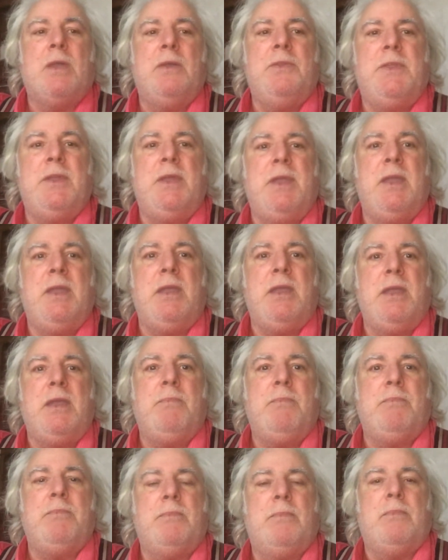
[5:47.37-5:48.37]

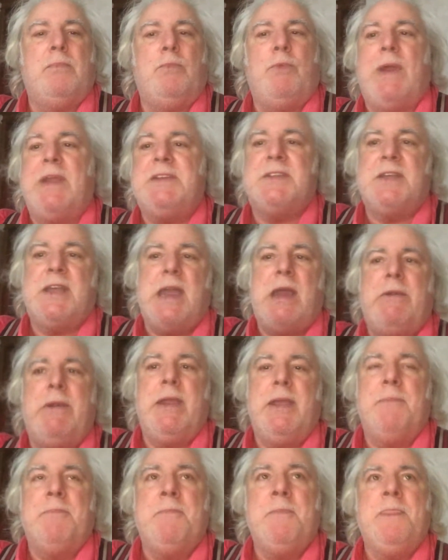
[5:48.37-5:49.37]
the right to carry,